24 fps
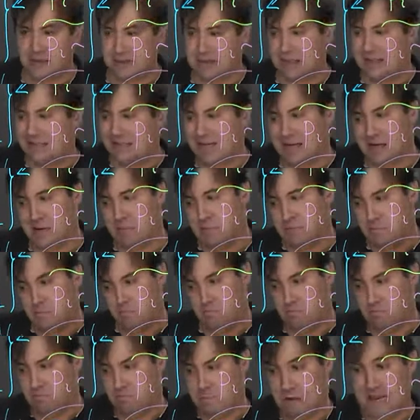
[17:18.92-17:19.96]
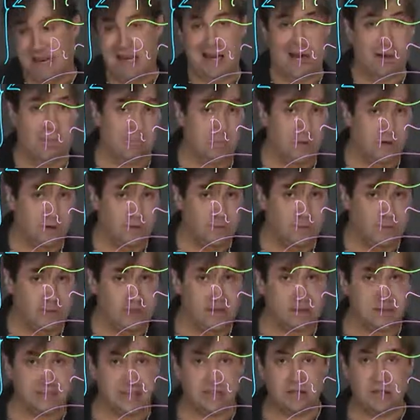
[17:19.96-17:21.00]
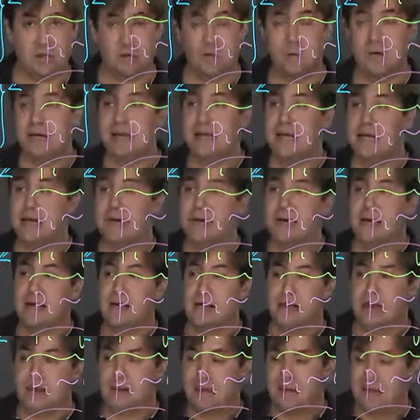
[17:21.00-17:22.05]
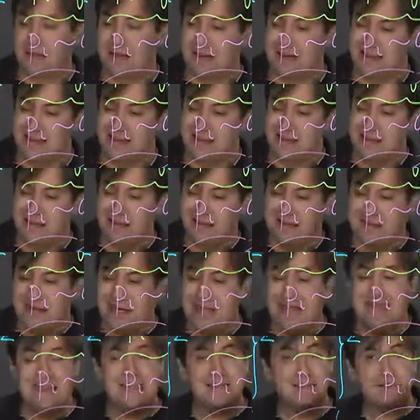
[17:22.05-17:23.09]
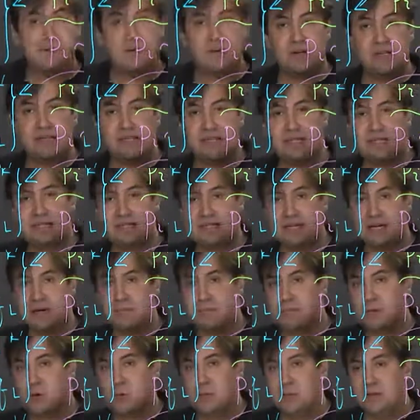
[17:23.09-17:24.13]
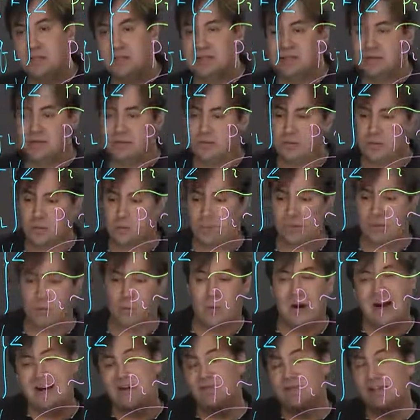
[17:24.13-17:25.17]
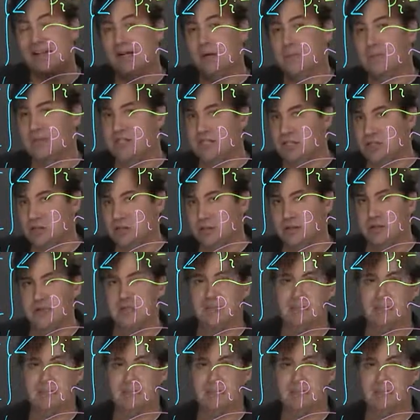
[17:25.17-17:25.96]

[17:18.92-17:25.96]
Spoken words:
the same number, we can say so, then at the very same moment when one of the decompositions